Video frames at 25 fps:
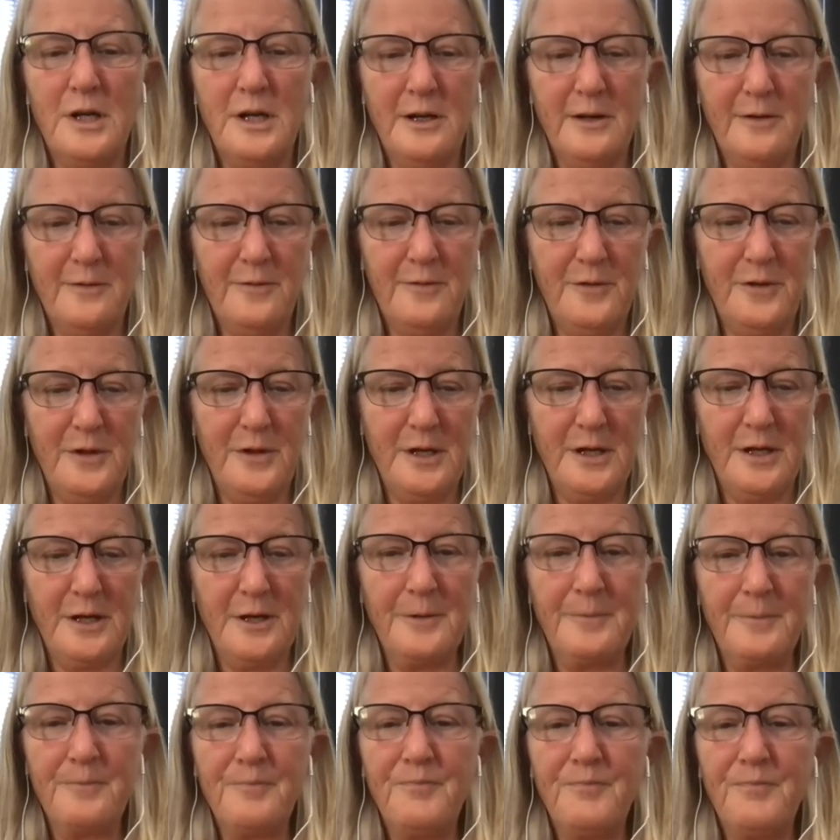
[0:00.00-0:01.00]
of
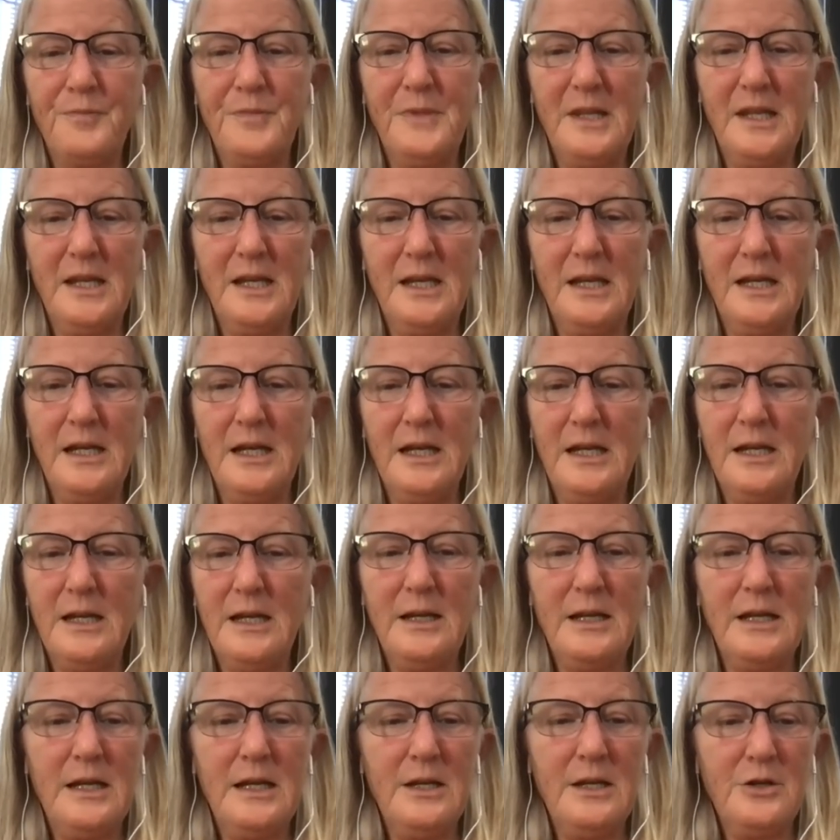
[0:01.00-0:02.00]
the
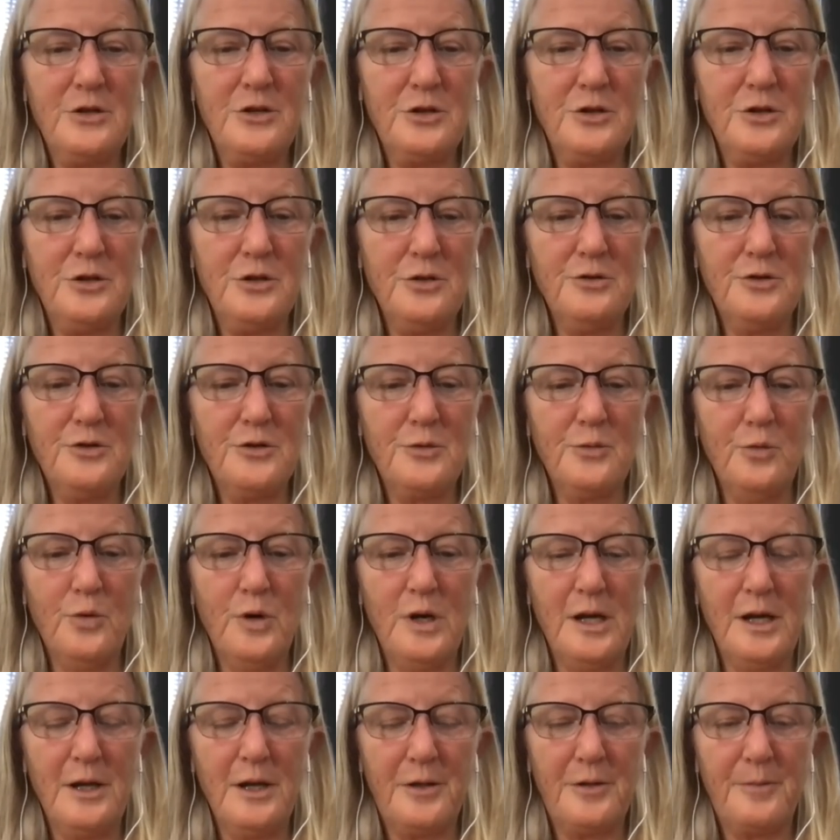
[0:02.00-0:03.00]
issues
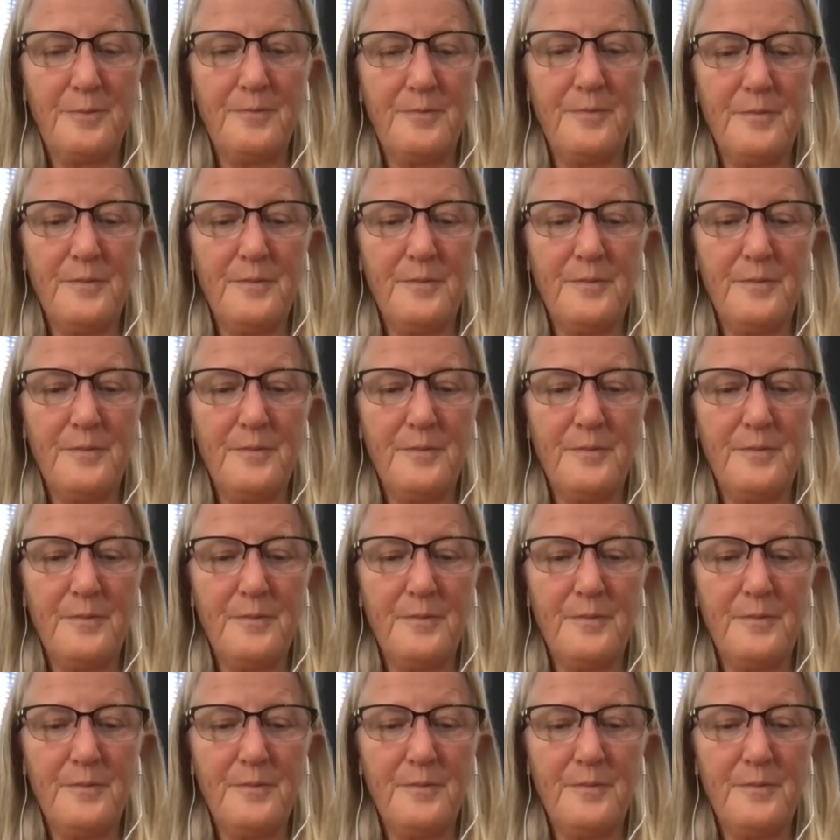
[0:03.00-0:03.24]
with